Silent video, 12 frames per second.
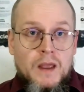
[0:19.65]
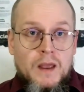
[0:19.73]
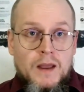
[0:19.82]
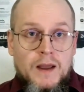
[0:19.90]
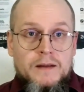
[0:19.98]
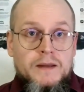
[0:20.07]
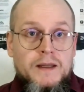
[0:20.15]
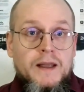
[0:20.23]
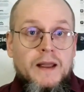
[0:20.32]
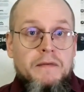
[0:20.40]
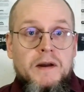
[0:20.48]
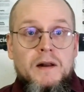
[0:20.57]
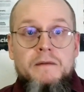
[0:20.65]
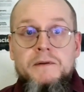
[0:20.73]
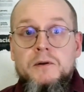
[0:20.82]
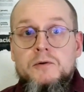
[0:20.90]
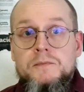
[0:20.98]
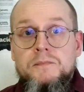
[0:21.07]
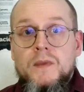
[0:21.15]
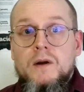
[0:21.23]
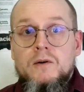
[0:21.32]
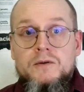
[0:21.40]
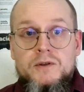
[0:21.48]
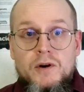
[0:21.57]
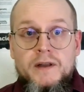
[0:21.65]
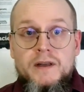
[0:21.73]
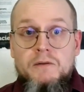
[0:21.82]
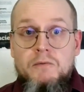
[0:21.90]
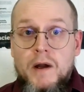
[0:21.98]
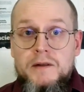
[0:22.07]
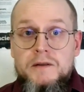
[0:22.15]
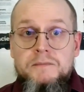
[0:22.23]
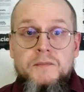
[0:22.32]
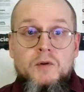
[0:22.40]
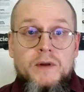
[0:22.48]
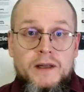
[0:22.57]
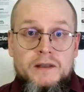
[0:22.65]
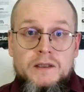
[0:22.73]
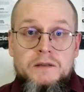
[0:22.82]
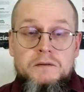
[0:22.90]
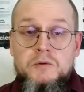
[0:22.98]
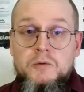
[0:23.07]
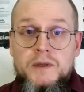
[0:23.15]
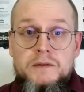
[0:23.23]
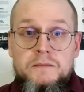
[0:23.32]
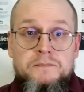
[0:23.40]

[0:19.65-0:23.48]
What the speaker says: and the ethical views concerning rights connected to it.